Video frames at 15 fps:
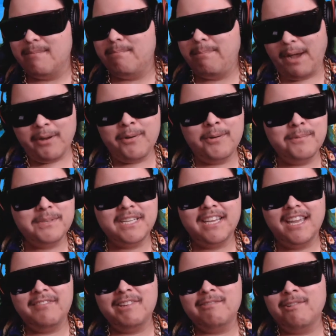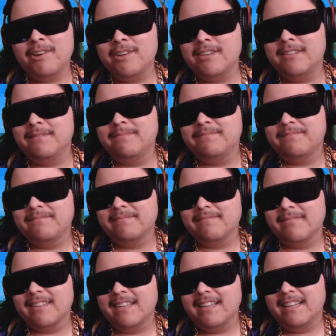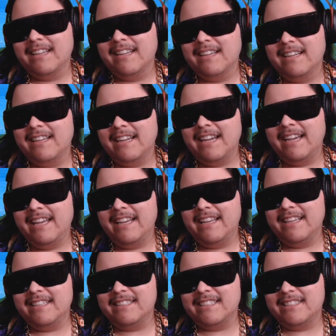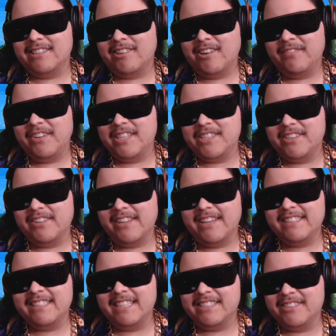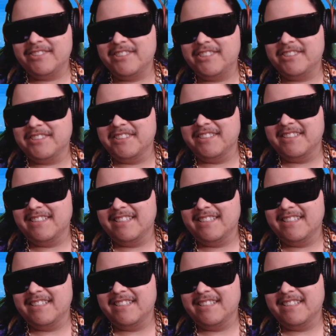Boom, she gave me one. And she's all, I bet you like that, don't you?